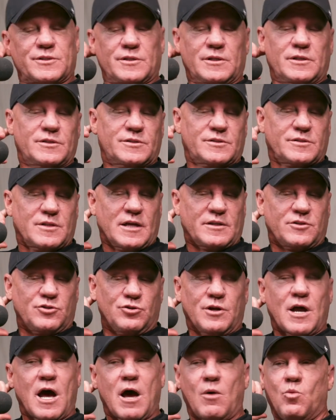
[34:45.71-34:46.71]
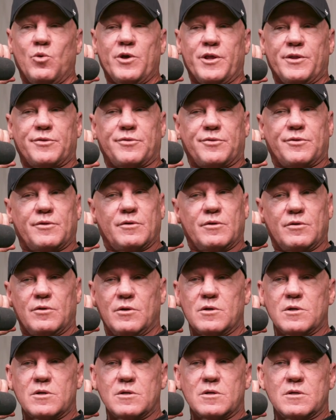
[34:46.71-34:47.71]
is that you're not with
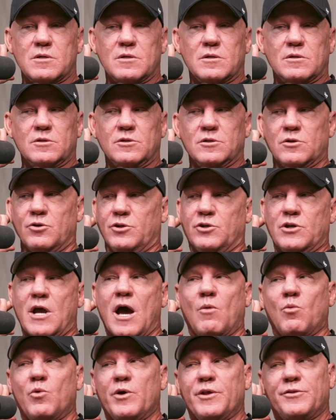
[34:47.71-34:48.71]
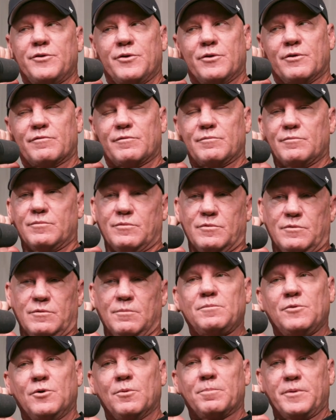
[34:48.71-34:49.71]
you're not with your
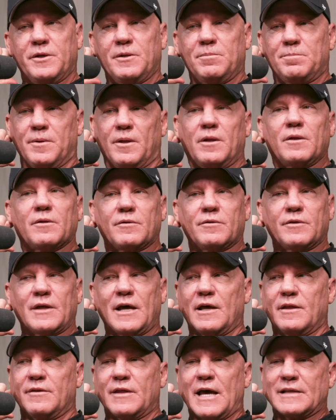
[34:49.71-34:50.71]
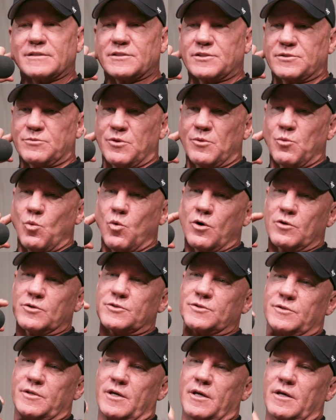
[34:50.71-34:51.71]
people. That's the
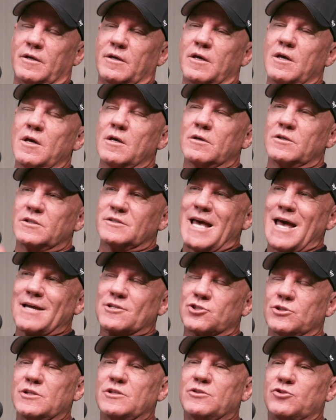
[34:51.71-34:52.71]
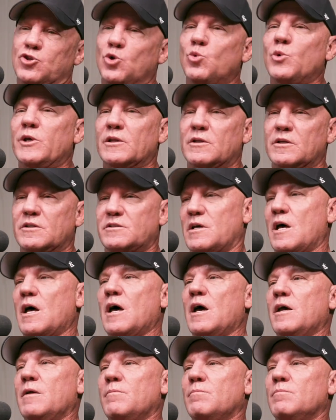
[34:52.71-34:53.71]
worst thing. Because actually doing the
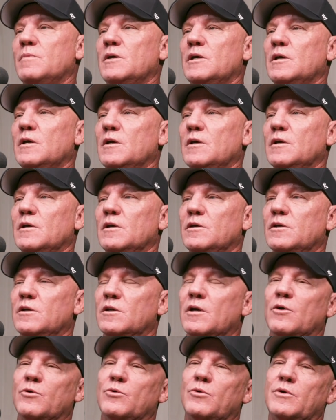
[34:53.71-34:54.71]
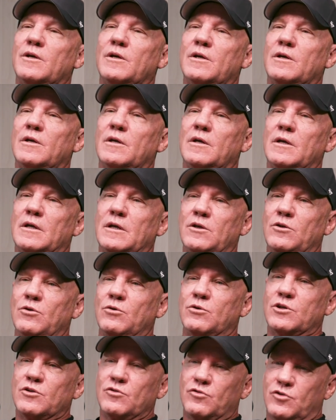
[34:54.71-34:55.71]
time, you
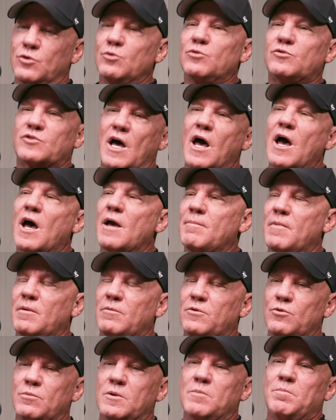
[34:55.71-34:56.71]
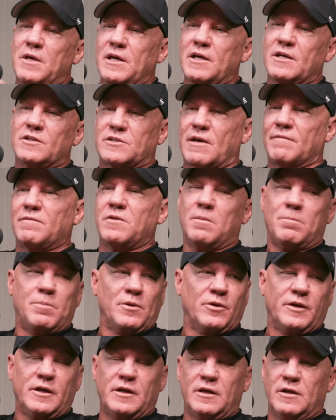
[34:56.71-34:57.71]
can do time, and human beings have the
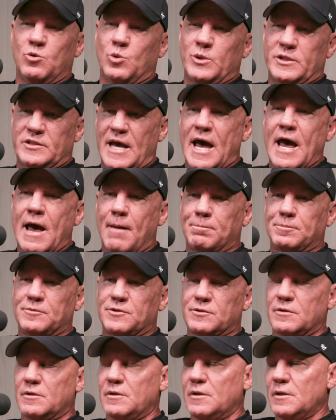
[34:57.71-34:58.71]
ability to adapt.